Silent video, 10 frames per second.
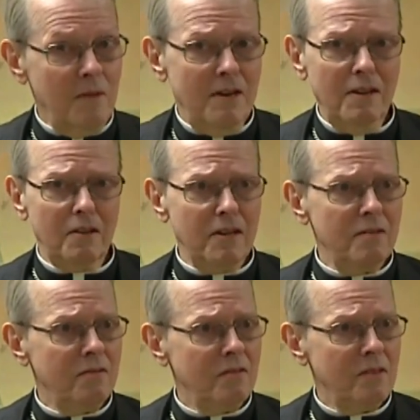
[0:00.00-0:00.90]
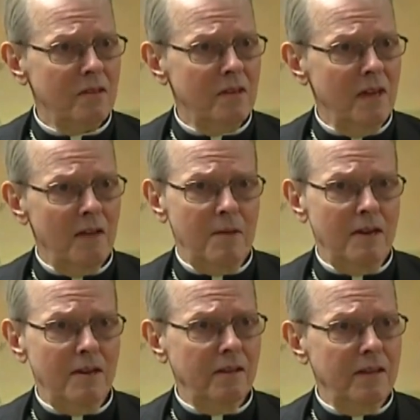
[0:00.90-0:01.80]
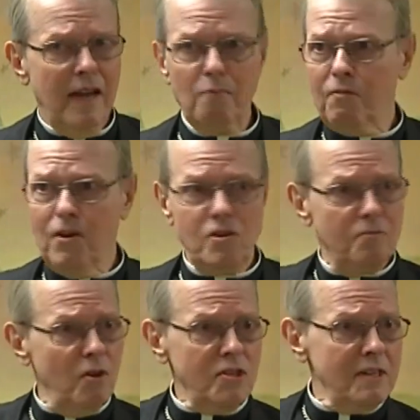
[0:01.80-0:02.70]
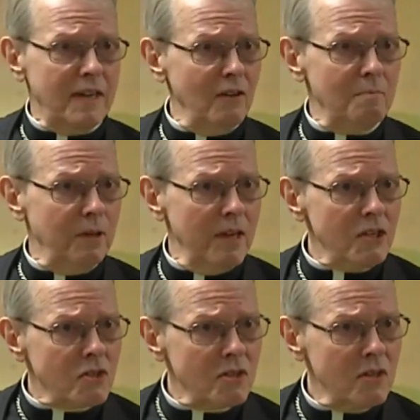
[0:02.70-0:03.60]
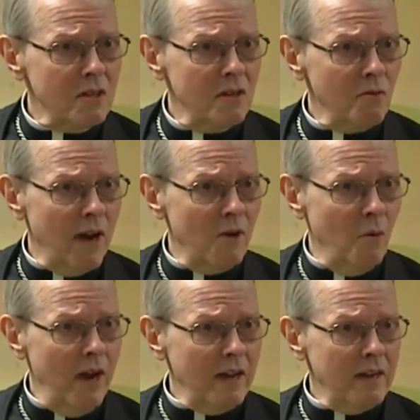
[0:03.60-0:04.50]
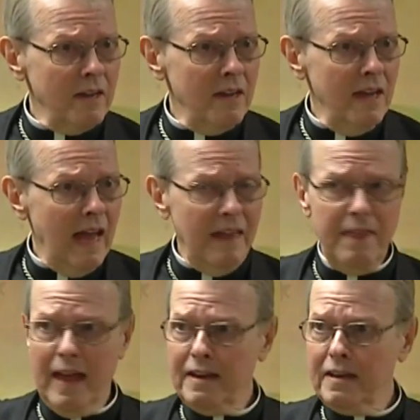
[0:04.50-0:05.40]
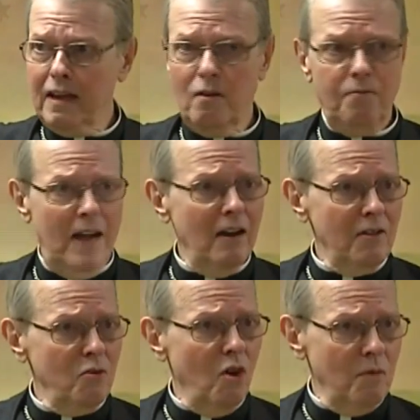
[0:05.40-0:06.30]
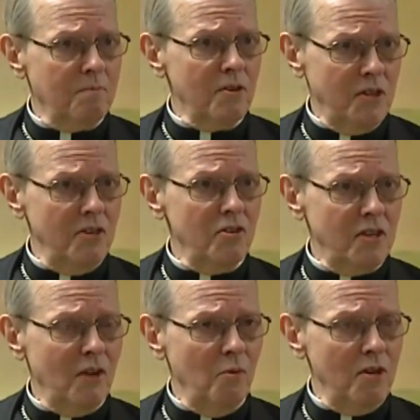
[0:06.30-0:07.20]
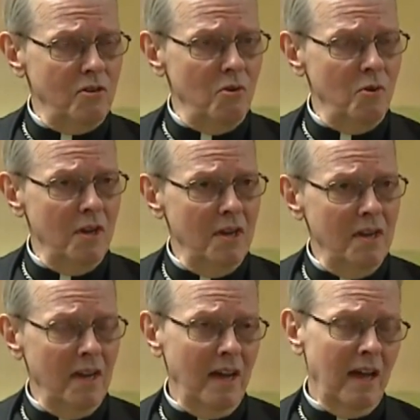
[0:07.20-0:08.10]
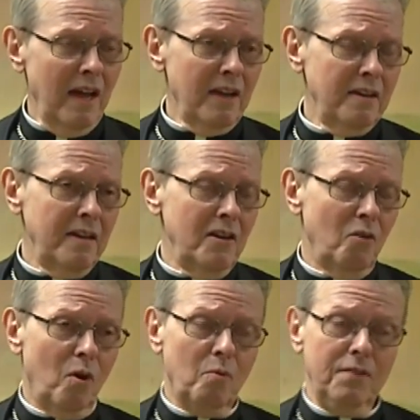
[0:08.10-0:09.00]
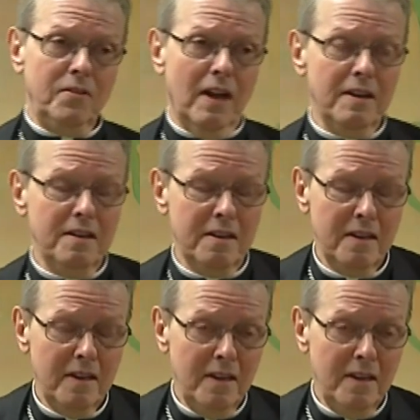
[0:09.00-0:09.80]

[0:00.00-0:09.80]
Immediately. Immediately. I will first of all say tell the police right away. And then I uh, will follow the normal procedures that we do. Uh, you know, what we've done in